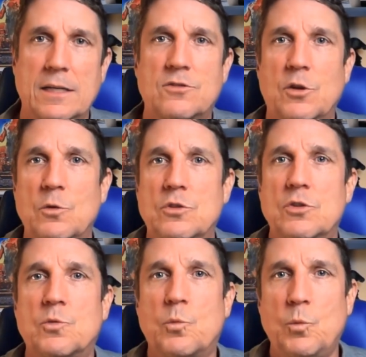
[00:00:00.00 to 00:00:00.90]
So you
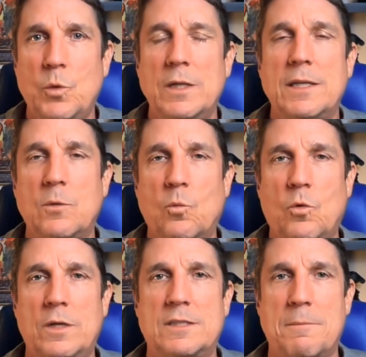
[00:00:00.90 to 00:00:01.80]
just really
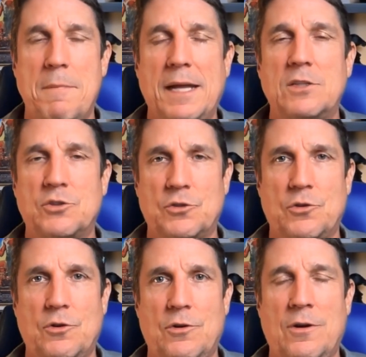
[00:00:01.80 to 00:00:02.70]
want to make
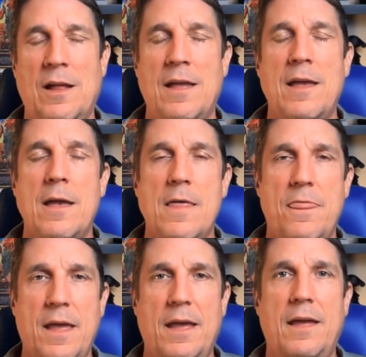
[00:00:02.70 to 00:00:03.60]
sure
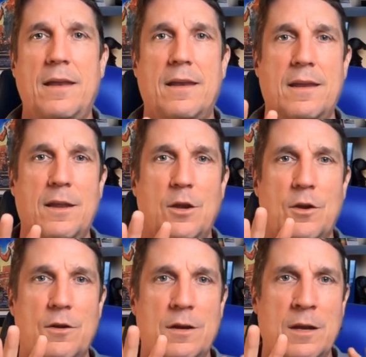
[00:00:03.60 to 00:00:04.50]
that
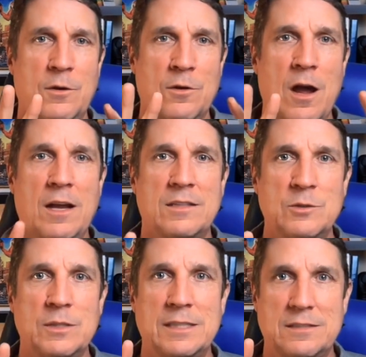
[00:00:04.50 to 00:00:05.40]
you're not
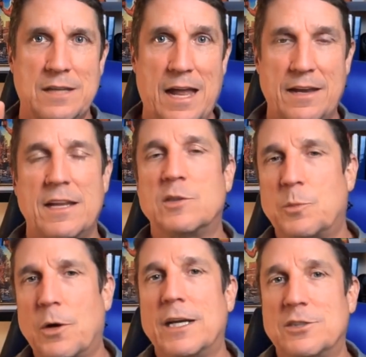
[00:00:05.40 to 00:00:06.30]
doing this out of
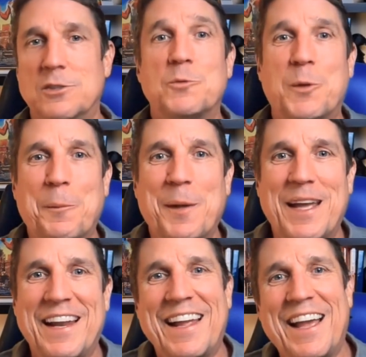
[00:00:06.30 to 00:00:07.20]
desperation, is what I'm
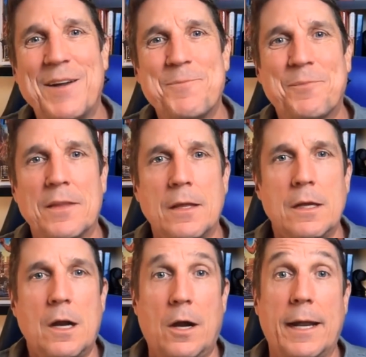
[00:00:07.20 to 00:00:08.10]
getting at.
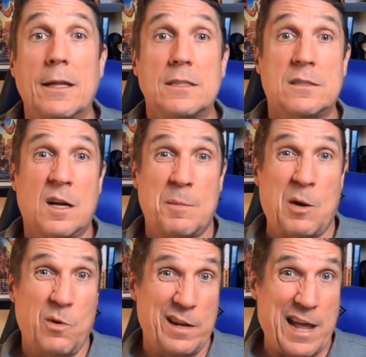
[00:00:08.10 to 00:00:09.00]
All right, now let's talk about
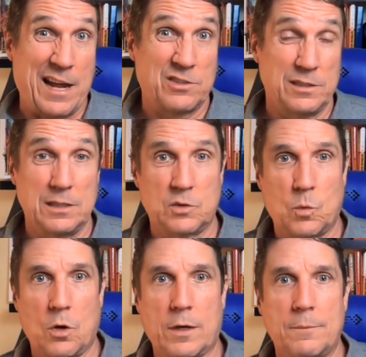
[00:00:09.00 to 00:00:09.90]
what actually is
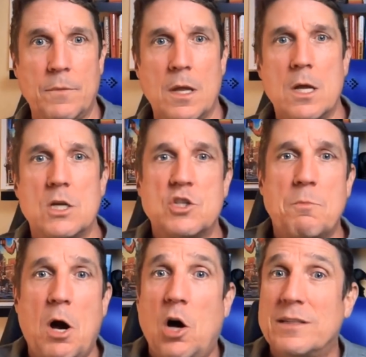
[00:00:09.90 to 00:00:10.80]
working.
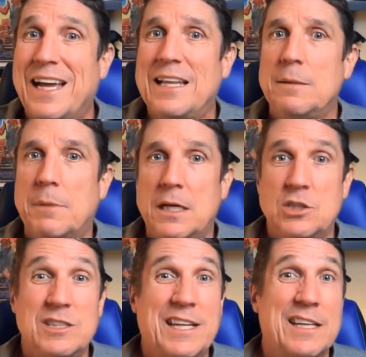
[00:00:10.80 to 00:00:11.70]
Small daily
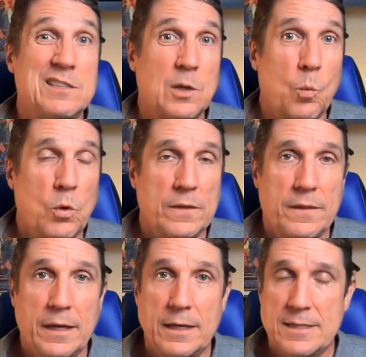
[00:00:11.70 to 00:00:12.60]
budget, testing one
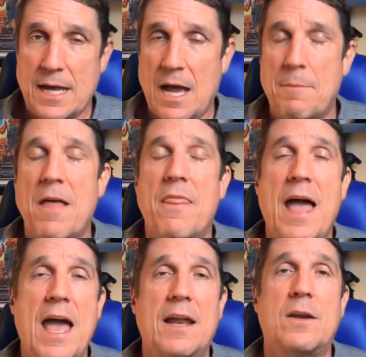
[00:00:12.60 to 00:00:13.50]
thing at a time.
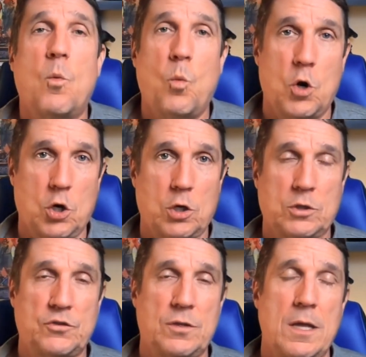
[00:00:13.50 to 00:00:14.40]
That
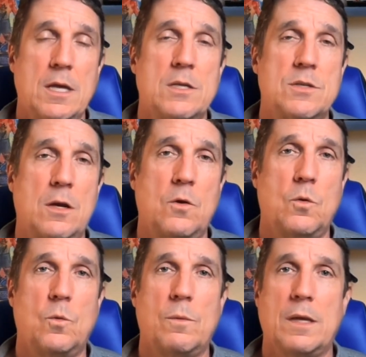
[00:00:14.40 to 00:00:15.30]
works.
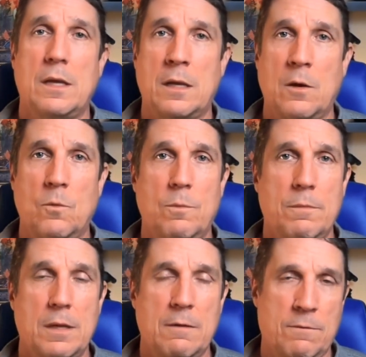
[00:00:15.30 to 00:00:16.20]
So,
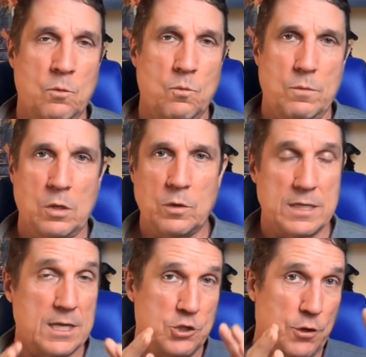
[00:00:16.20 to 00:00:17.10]
if you could
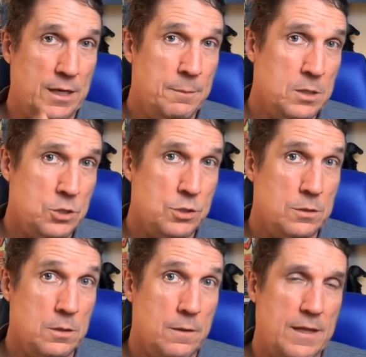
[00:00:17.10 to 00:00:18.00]
test your image,
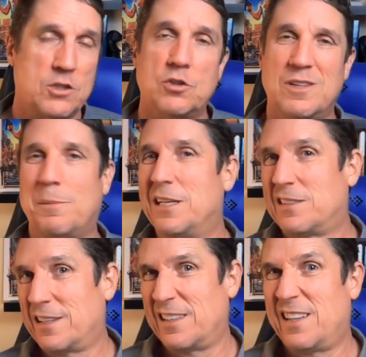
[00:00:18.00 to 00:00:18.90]
that's usually the best
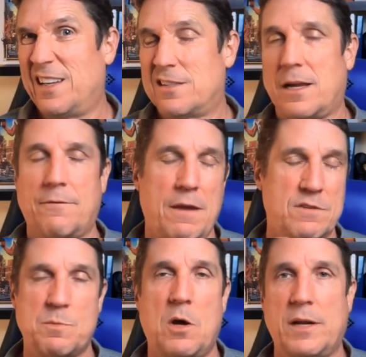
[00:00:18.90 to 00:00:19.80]
thing to test. Like if you have a
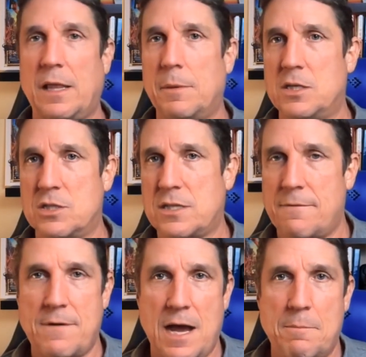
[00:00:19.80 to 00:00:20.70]
small daily budget, say
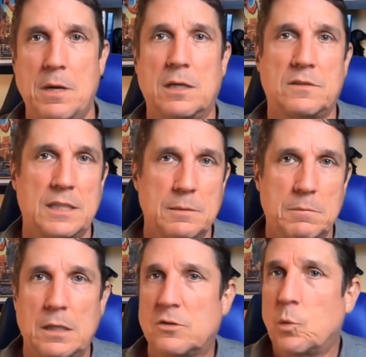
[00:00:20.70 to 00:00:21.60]
$5, $10,
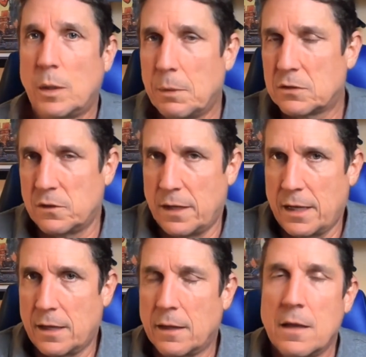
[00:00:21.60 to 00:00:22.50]
$20 a
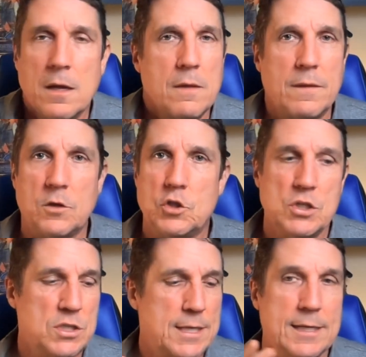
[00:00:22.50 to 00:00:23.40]
day, then
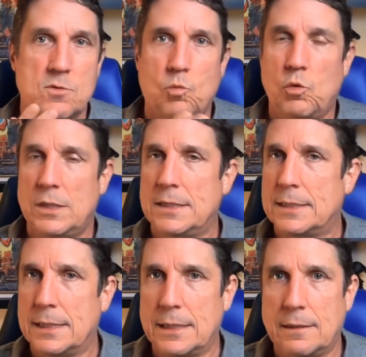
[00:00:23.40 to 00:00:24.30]
just test one
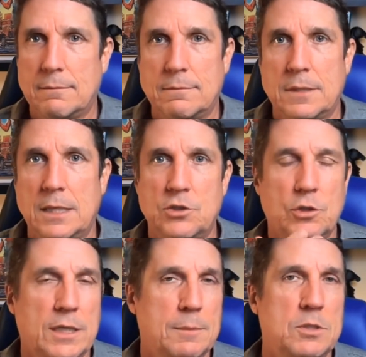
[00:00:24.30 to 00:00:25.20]
thing. Test your
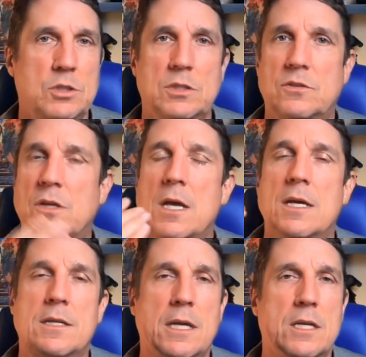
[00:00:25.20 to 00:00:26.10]
images,
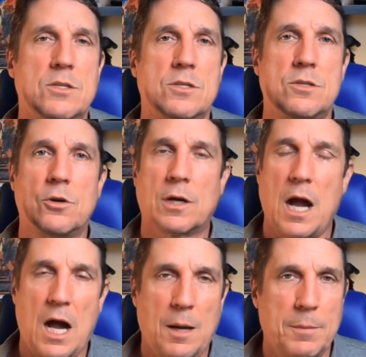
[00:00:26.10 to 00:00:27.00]
test your
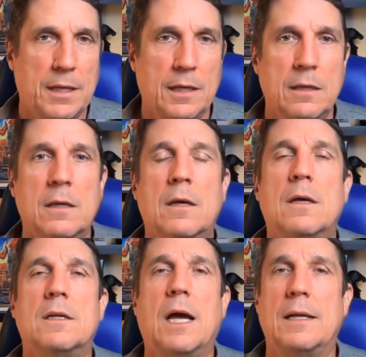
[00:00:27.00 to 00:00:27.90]
copy,
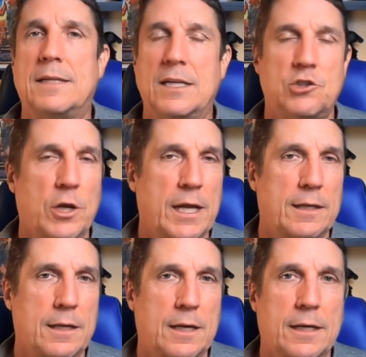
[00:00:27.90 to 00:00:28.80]
test your
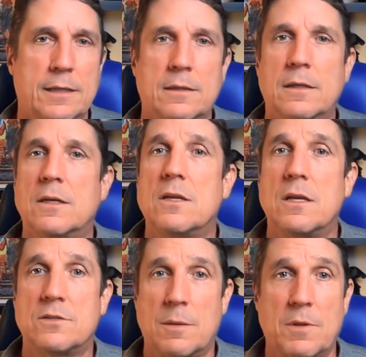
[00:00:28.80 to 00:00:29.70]
headline,
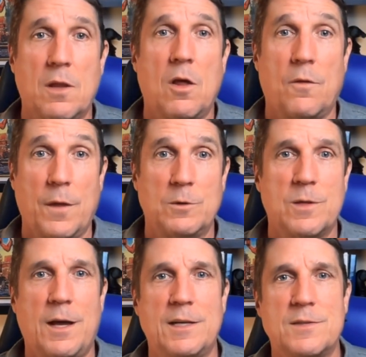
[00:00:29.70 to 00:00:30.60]
something along those
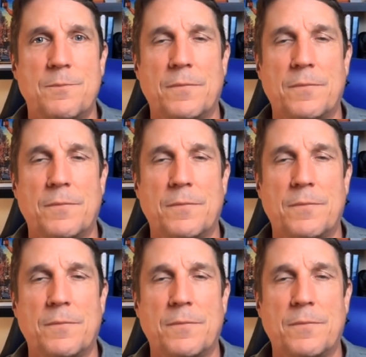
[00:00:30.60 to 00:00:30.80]
lines.